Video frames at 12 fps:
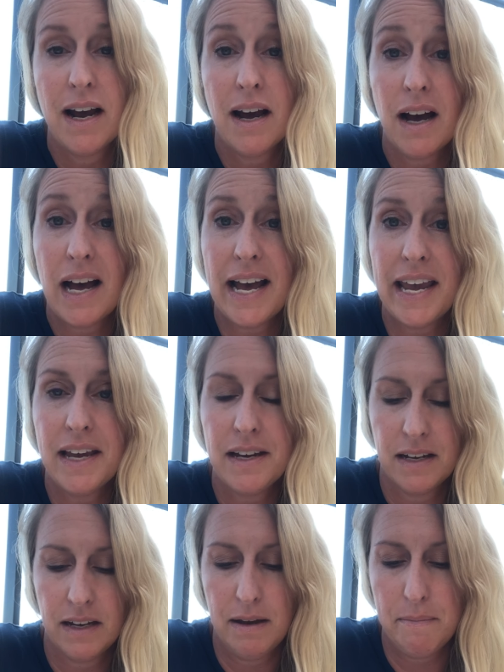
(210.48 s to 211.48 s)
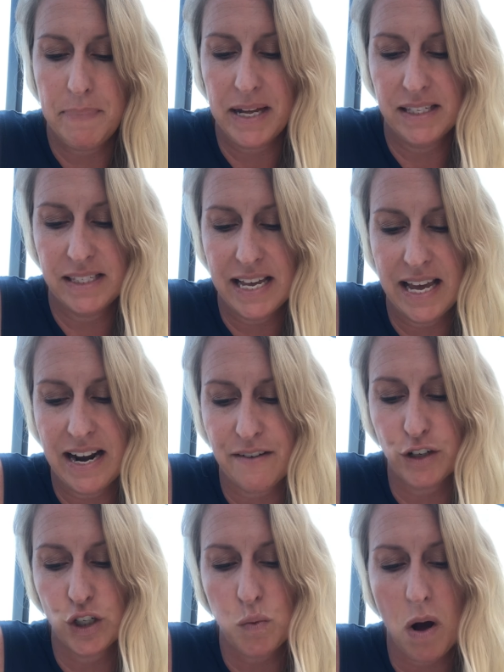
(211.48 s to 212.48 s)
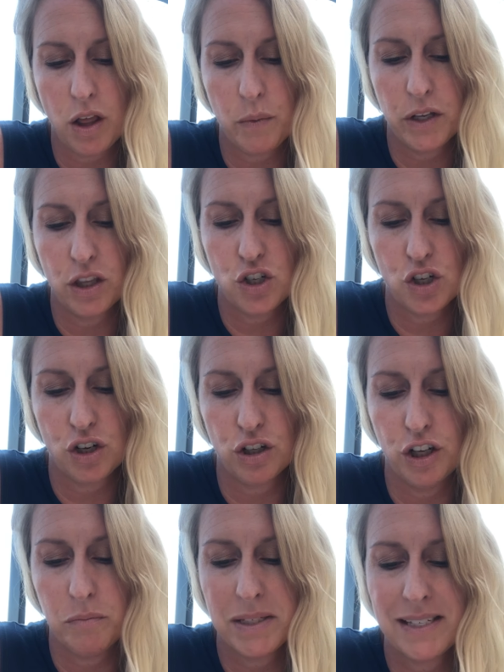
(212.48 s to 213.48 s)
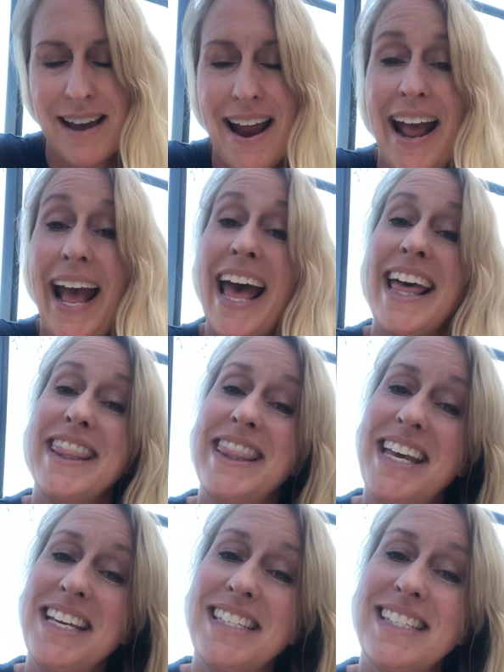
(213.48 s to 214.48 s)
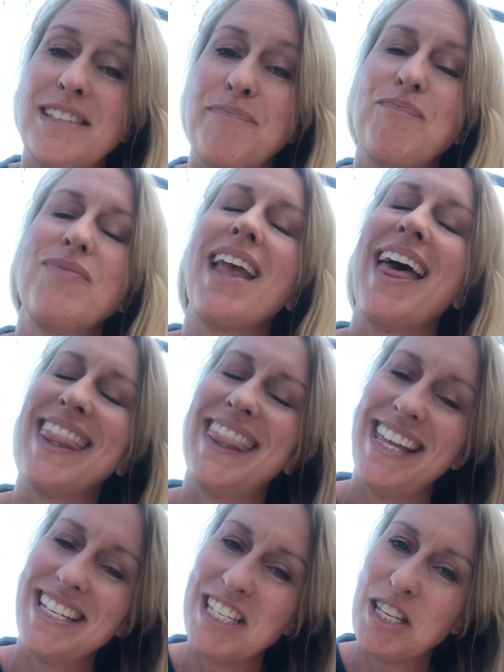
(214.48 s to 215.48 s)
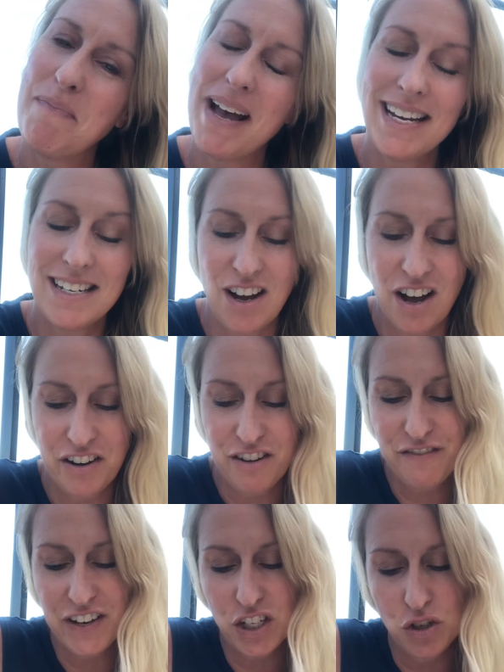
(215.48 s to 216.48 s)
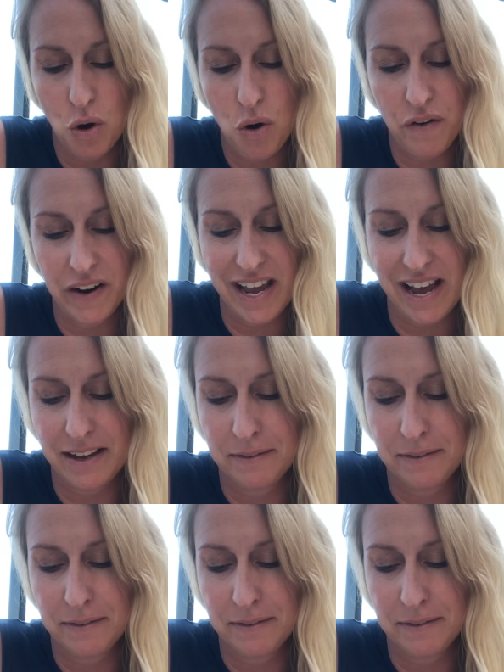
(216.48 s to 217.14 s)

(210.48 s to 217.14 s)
"Hi," Ben said after swallowing the sugar loops. "And this is my daughter, Victoria."